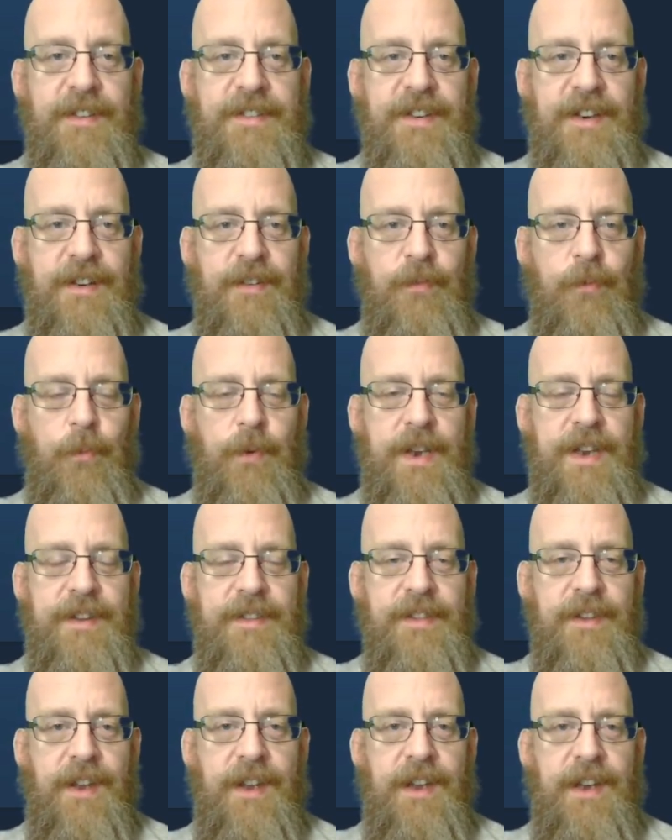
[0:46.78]
out
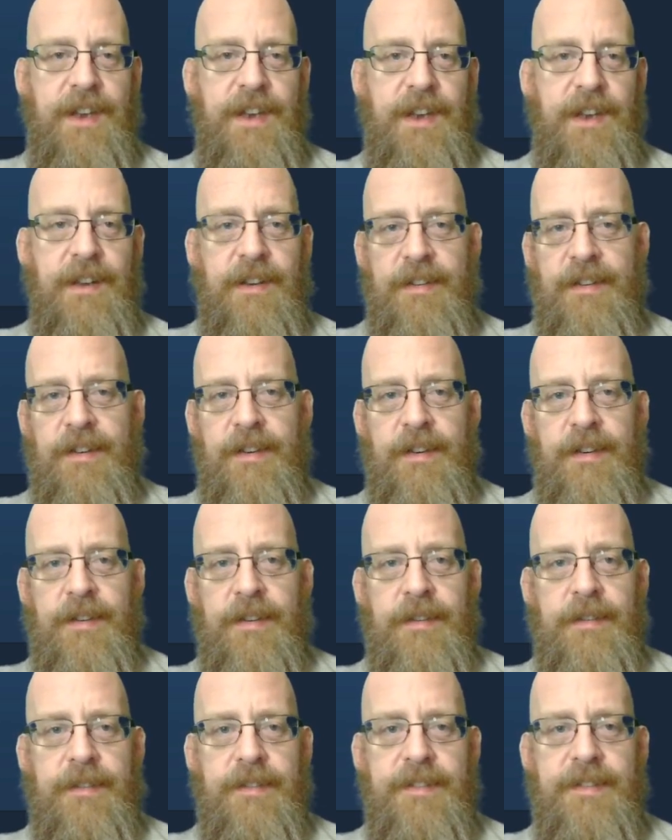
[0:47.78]
with a
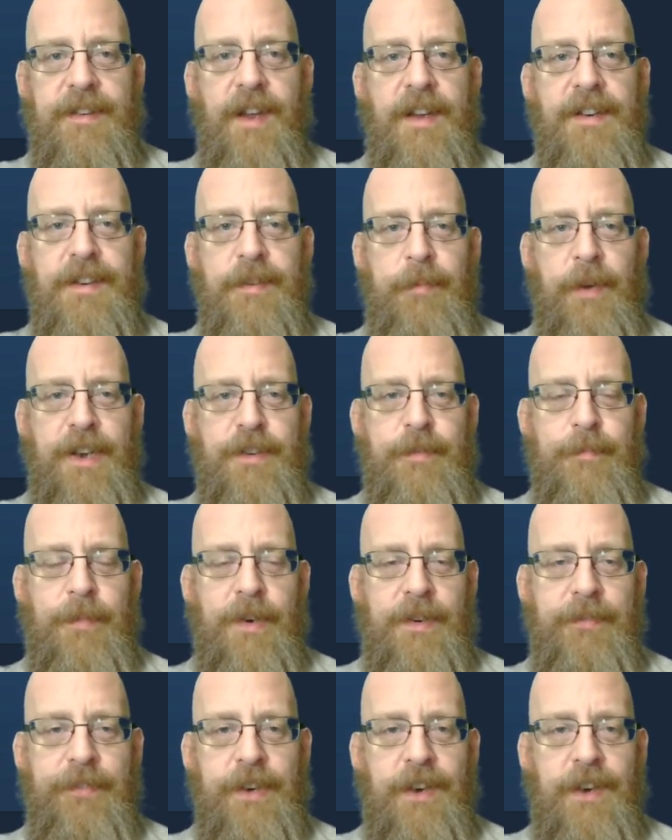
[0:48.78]
database
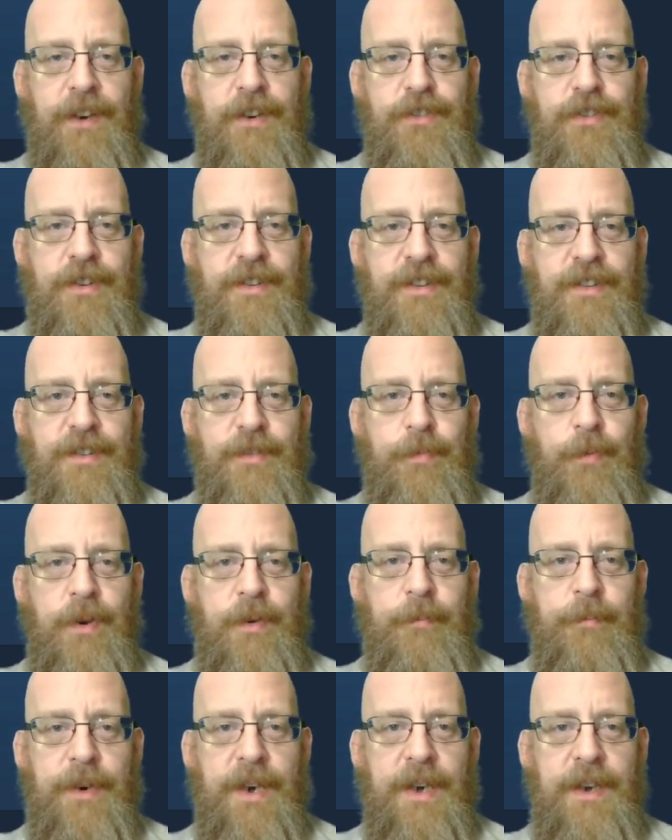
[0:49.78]
modification. This
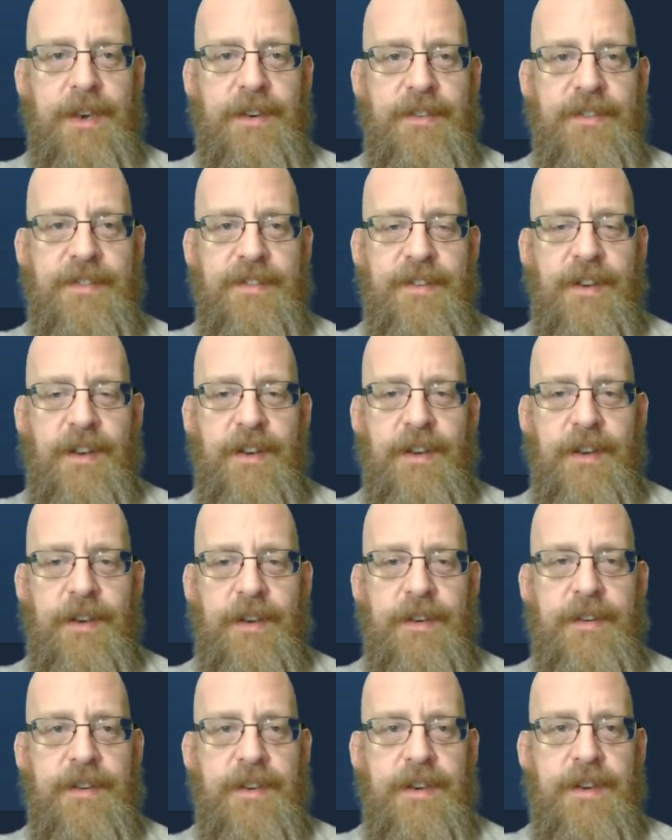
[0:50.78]
one brings
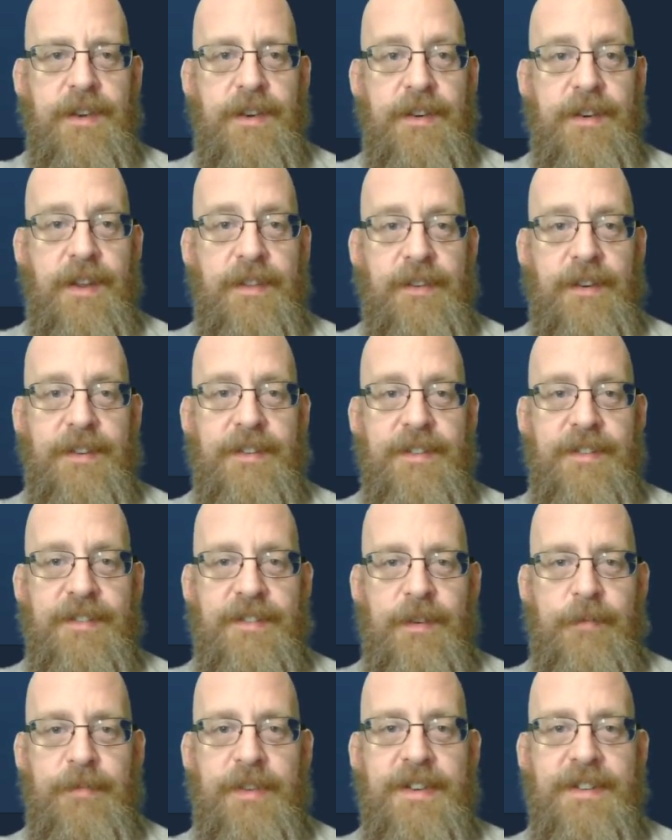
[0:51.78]
the Netherlands
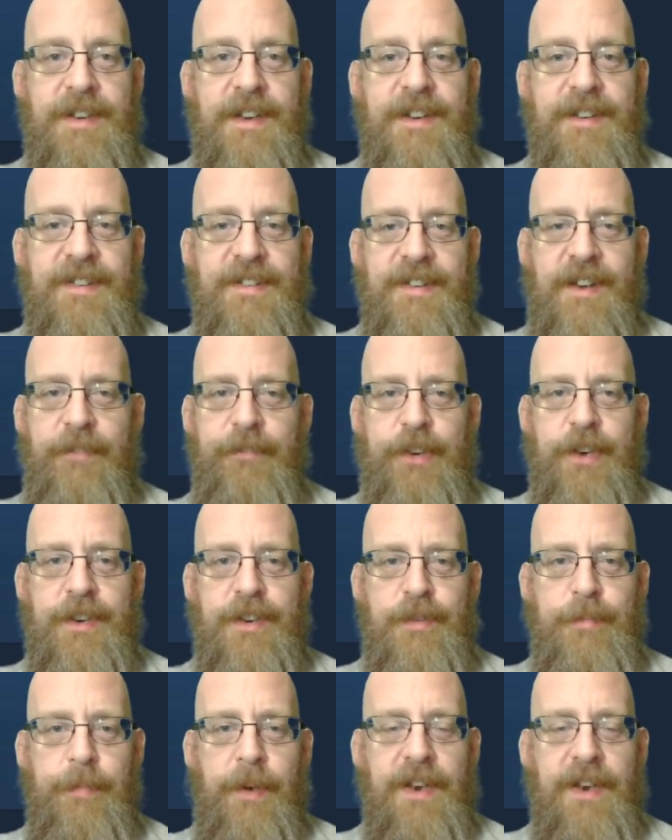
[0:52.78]
up to D7. It's by